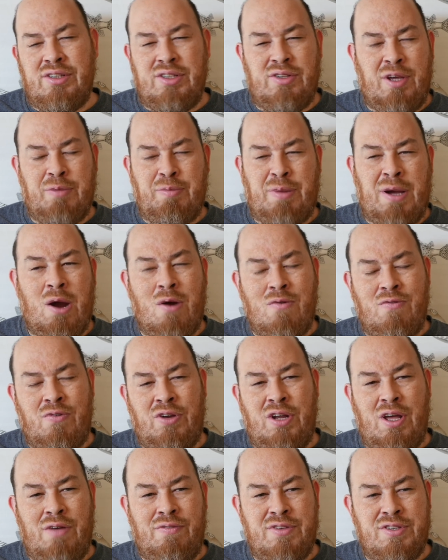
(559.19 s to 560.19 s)
you get powerful
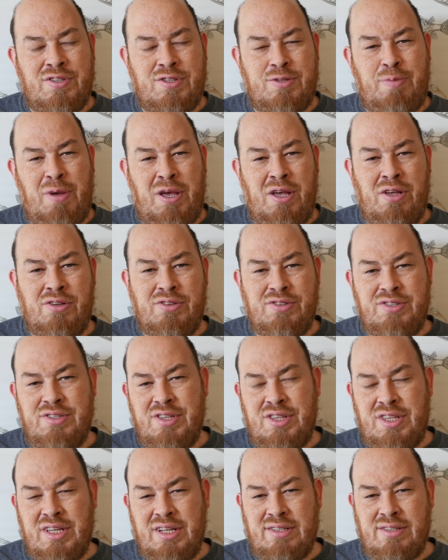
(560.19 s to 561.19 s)
enough in spells
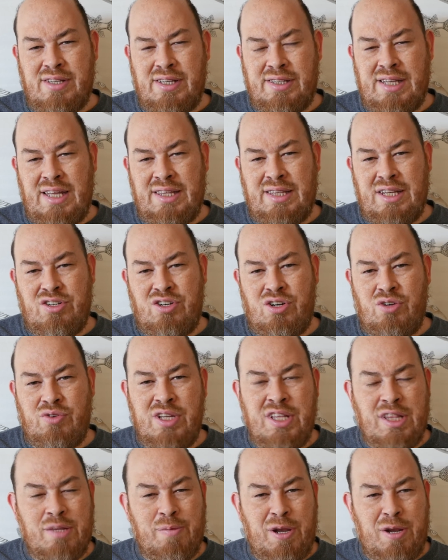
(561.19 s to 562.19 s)
and things like that that you don't
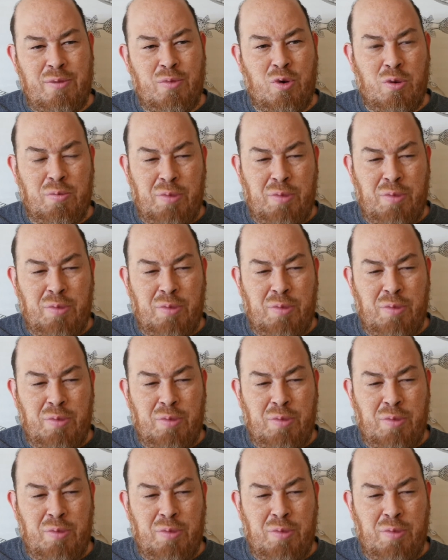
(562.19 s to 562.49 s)
need them anymore.